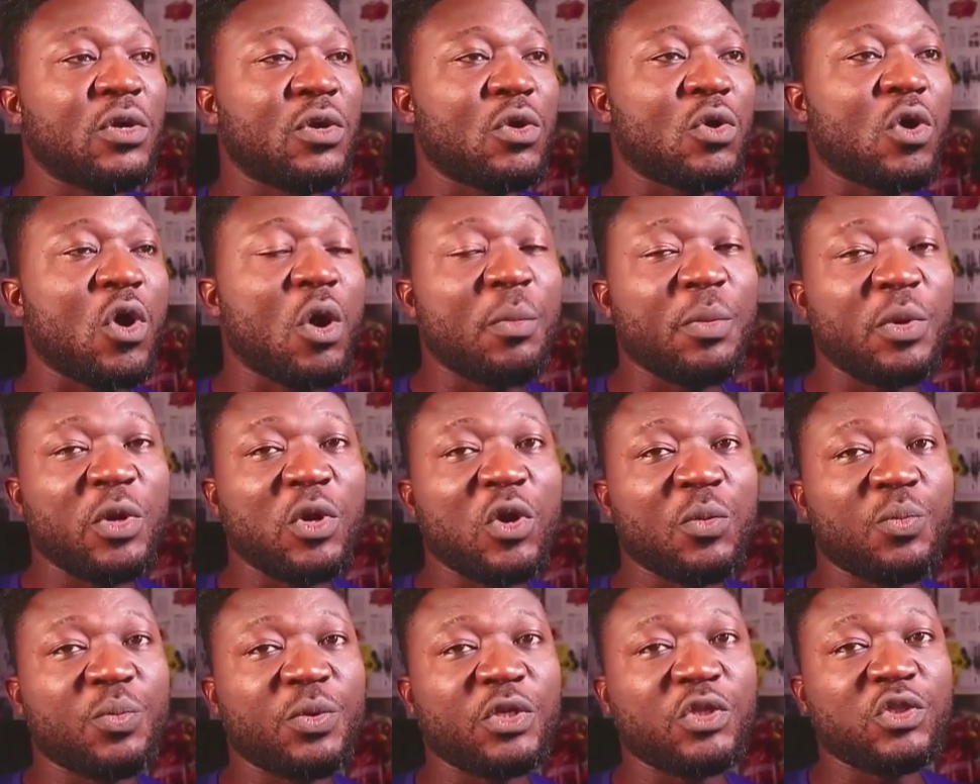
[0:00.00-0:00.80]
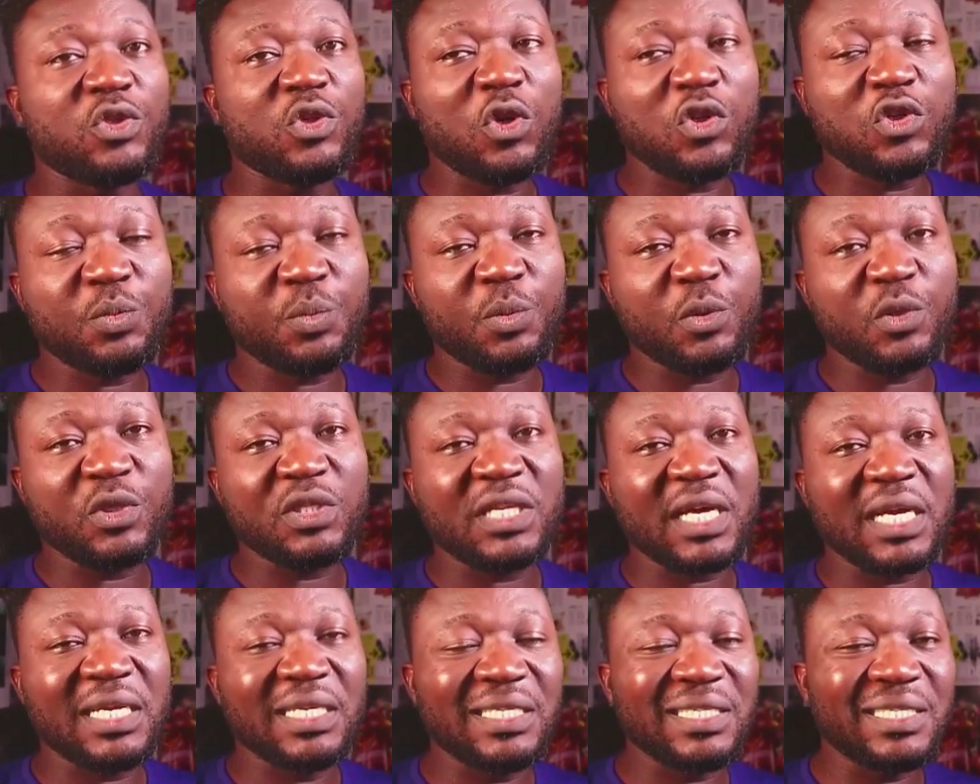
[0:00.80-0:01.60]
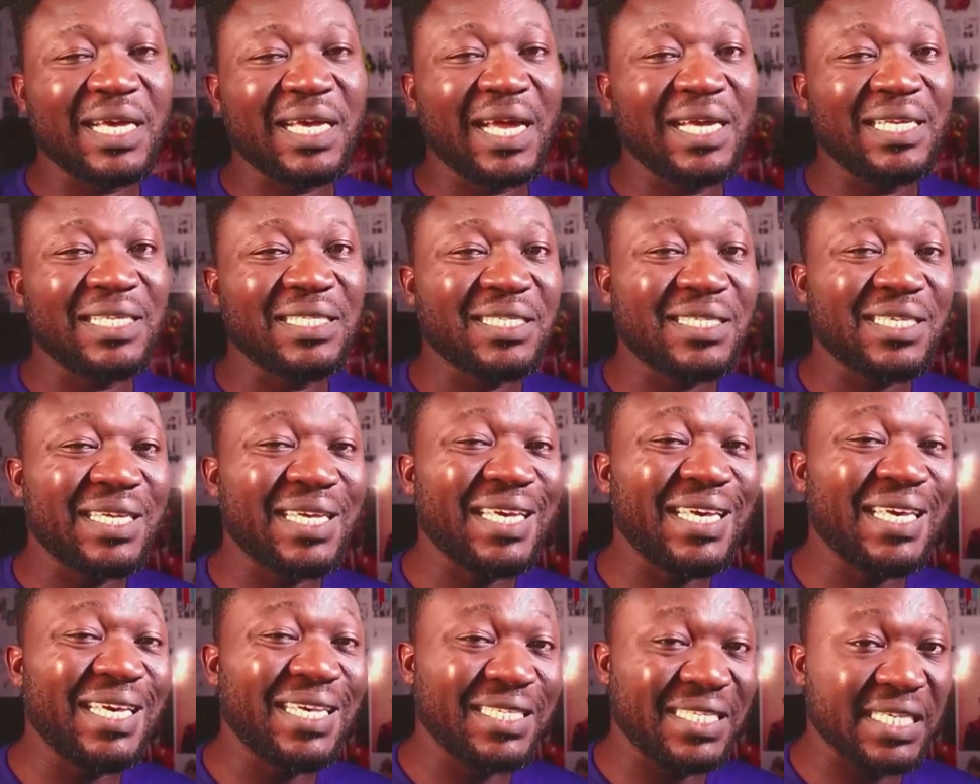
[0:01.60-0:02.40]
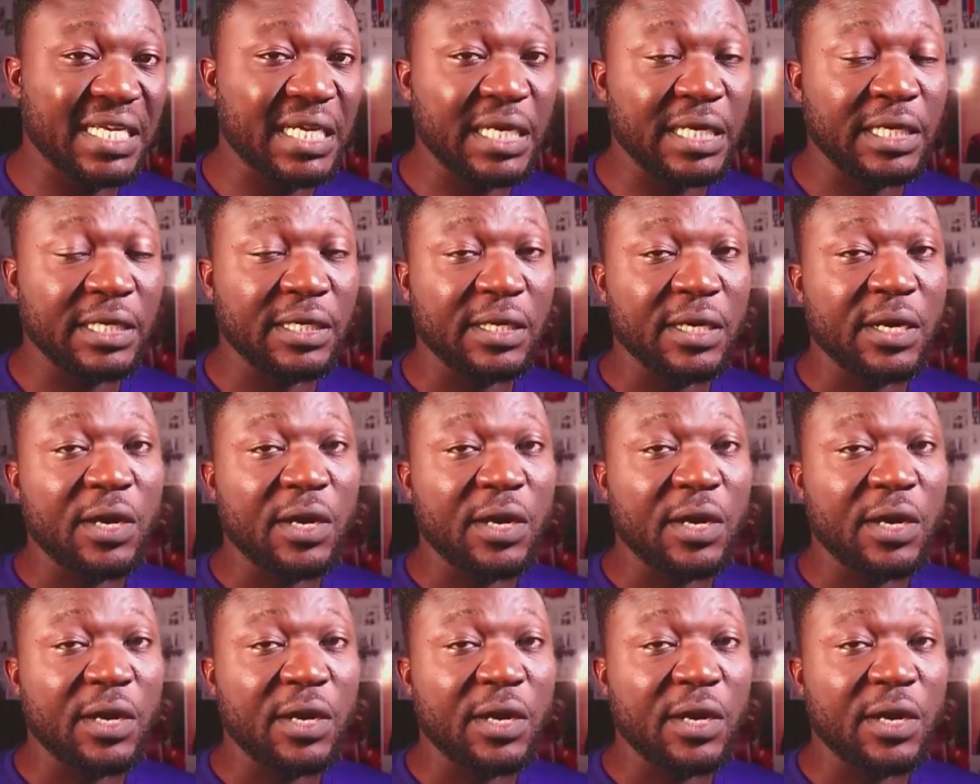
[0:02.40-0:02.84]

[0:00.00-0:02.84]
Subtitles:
coming up with church poster designs easily.